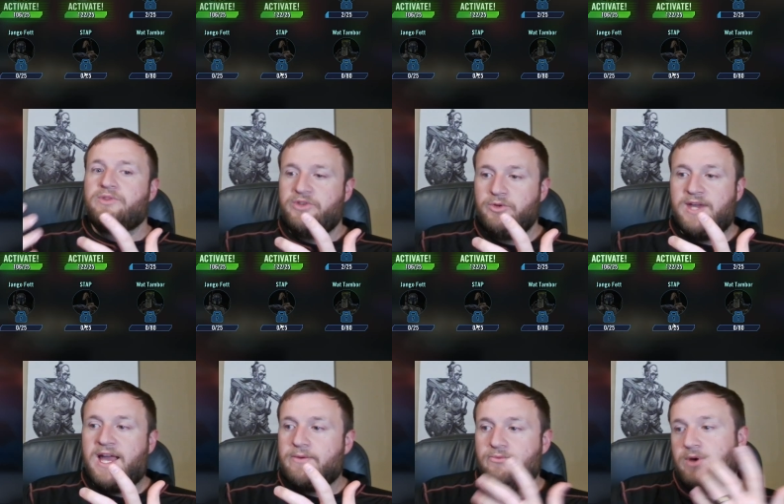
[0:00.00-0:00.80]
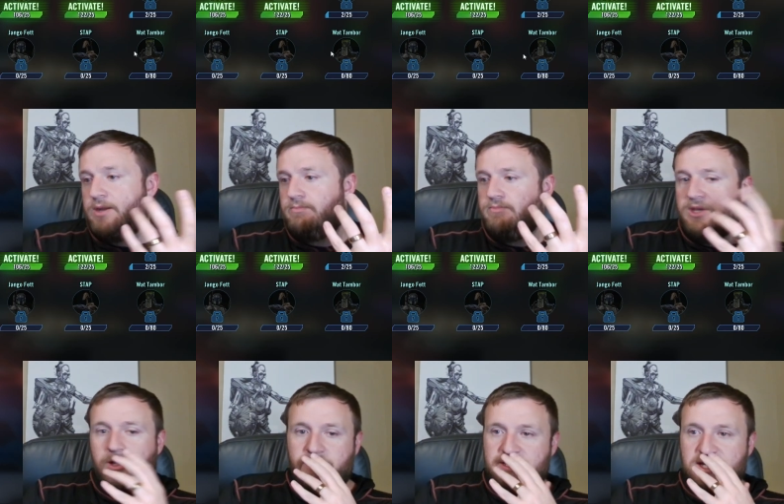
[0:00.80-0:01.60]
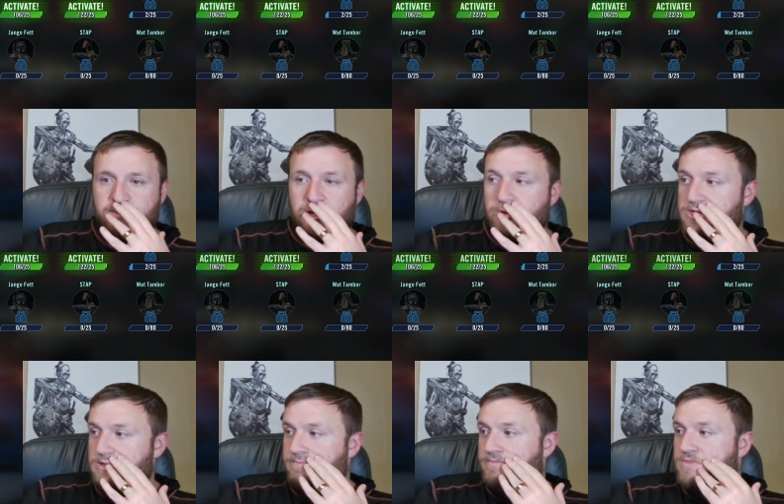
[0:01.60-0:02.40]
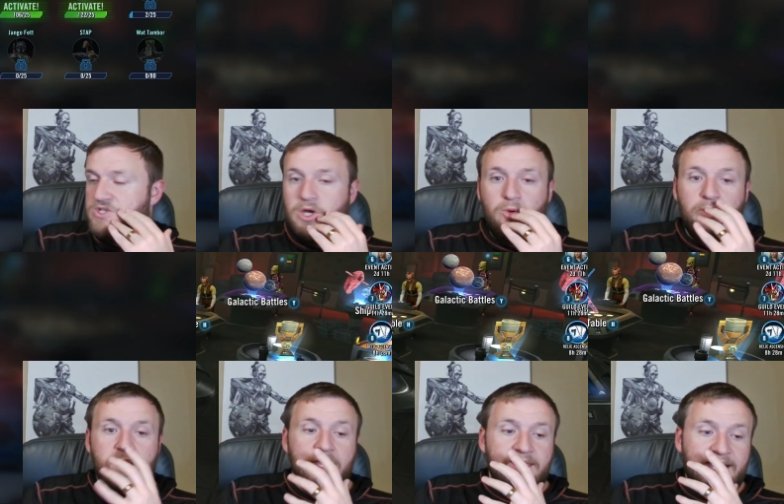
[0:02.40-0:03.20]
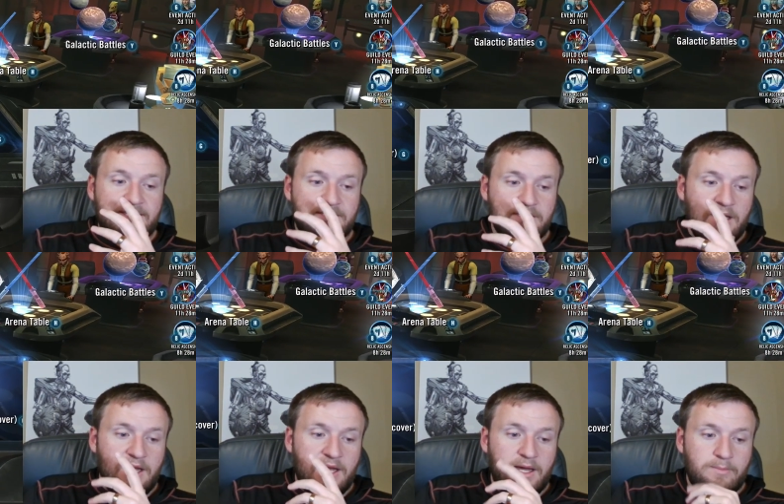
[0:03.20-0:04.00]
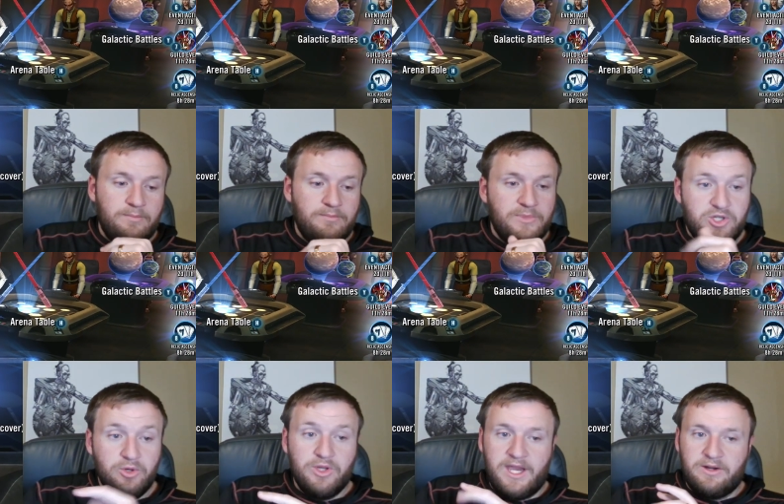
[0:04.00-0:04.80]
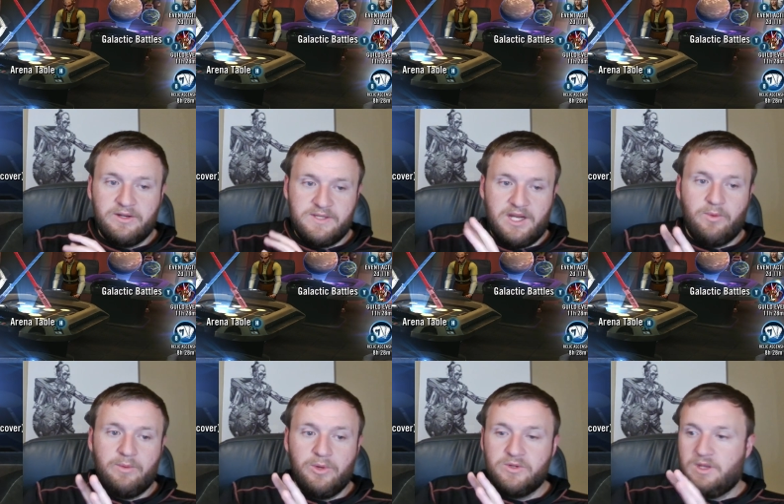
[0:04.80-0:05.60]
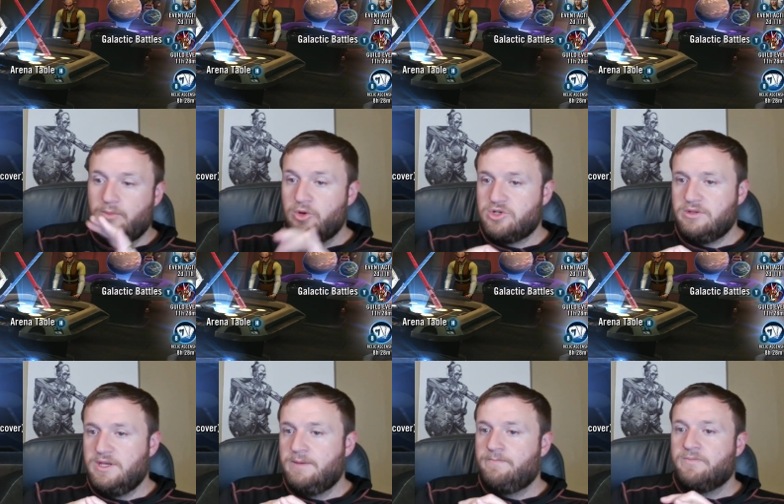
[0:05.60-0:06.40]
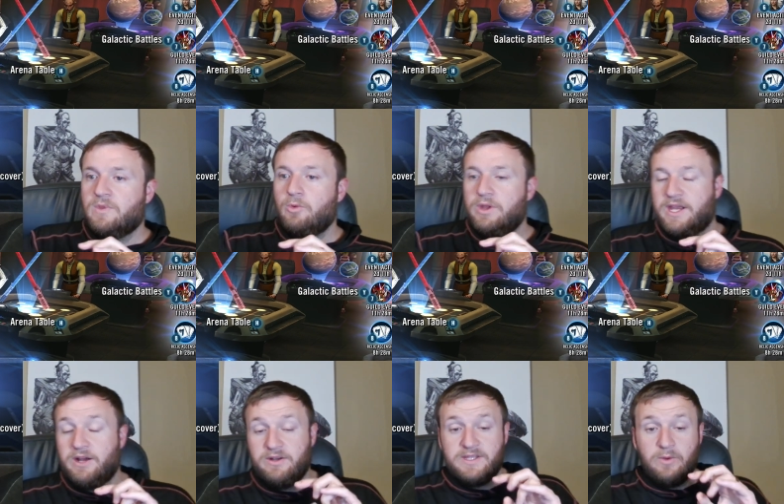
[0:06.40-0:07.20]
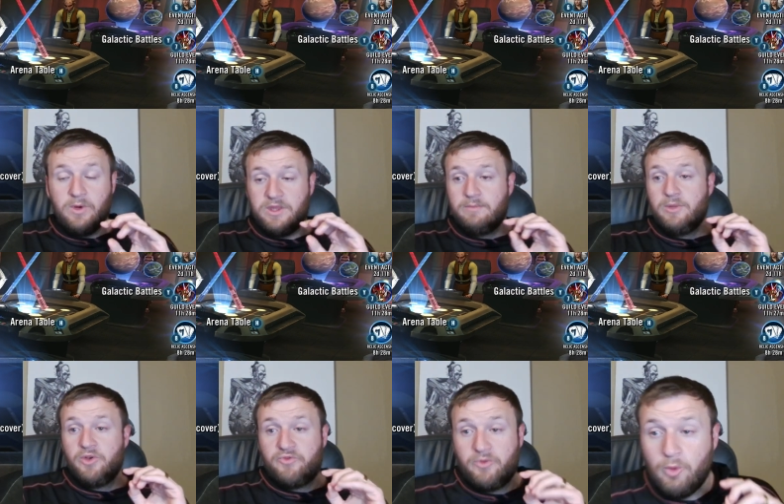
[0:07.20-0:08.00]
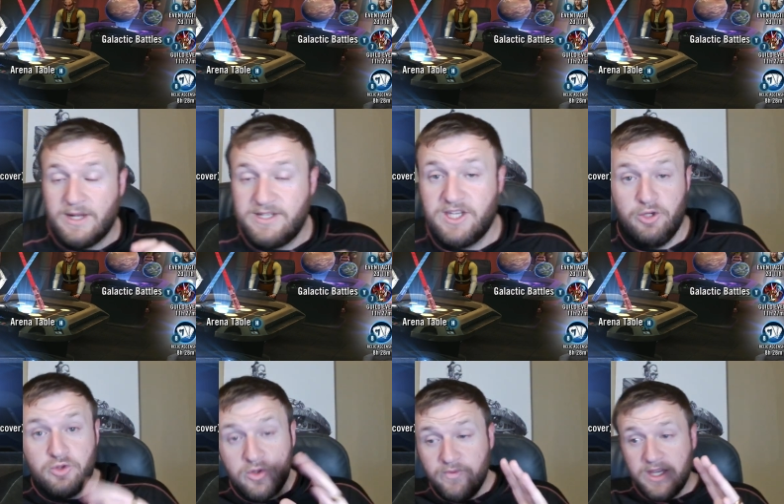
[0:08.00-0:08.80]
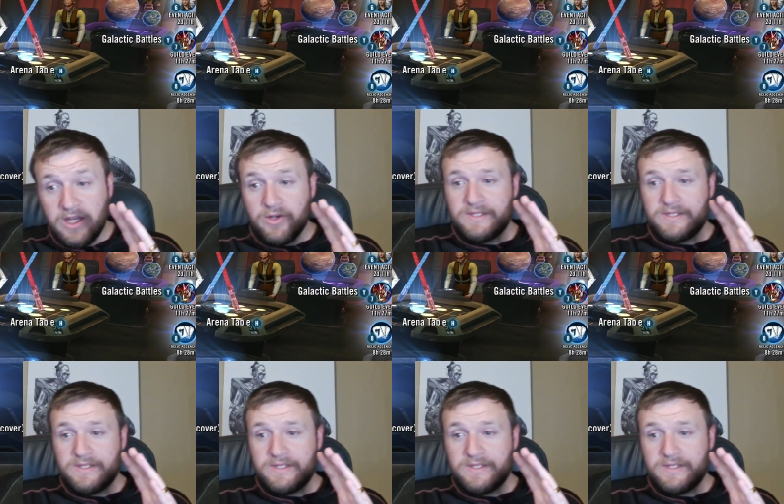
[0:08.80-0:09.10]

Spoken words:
to do to have fun? You know, that's kind of my question. So that's the 2 of the characters that I want most emotionally. One of the characters I want the most from watching YouTube videos